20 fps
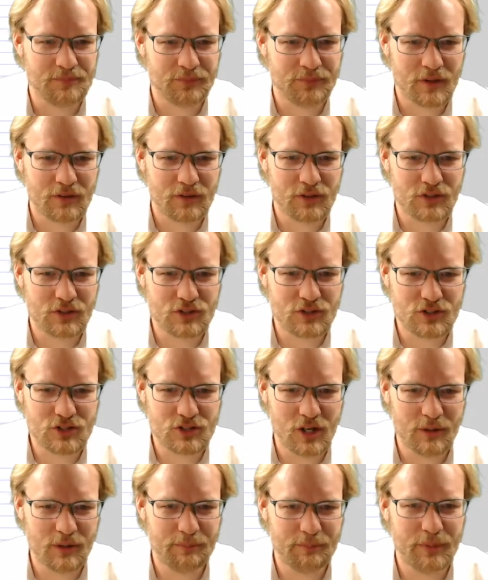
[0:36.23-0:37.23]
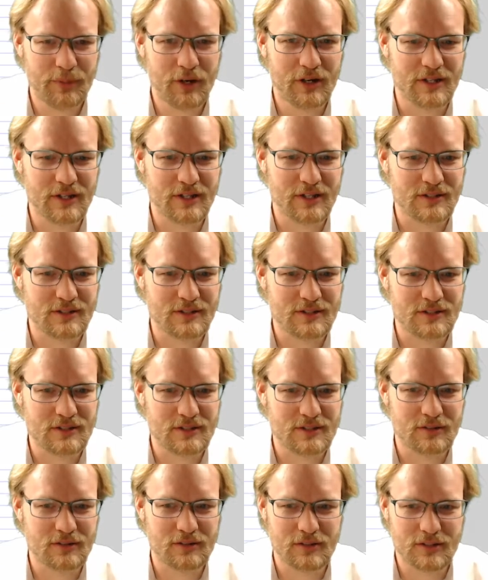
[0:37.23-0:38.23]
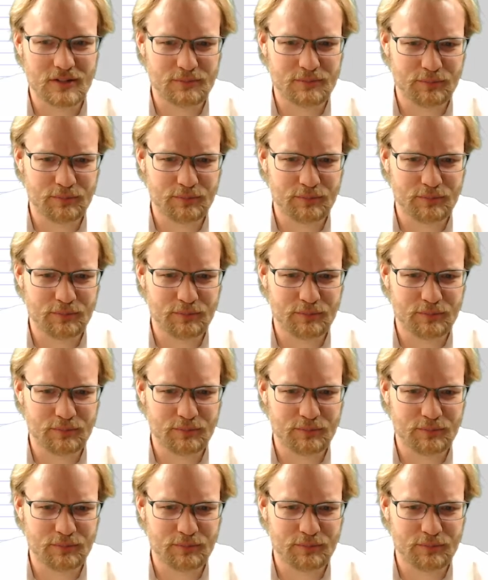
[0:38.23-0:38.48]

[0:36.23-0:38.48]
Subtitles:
This top part is this